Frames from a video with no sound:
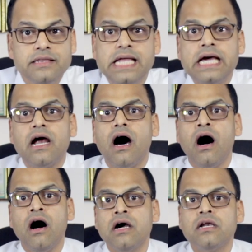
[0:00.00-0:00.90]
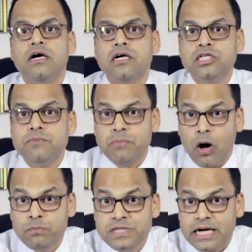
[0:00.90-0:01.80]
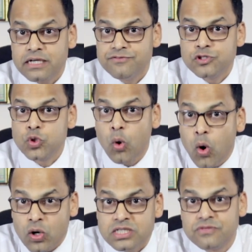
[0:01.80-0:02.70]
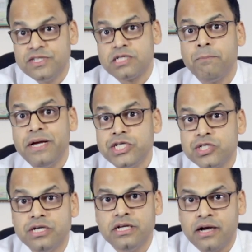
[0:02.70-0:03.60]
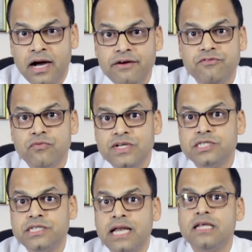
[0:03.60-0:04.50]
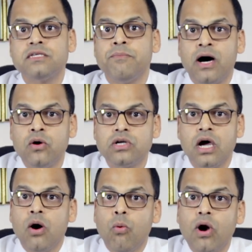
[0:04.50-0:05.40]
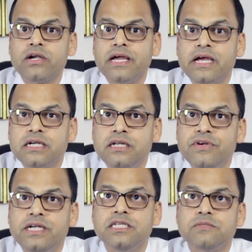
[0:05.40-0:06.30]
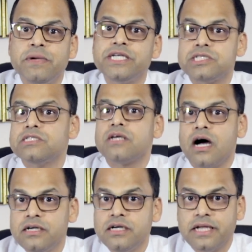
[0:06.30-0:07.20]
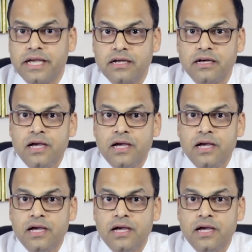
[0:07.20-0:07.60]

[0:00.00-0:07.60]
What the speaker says: There are objective scores which are patient derived, which tell us about what activities patients undertake.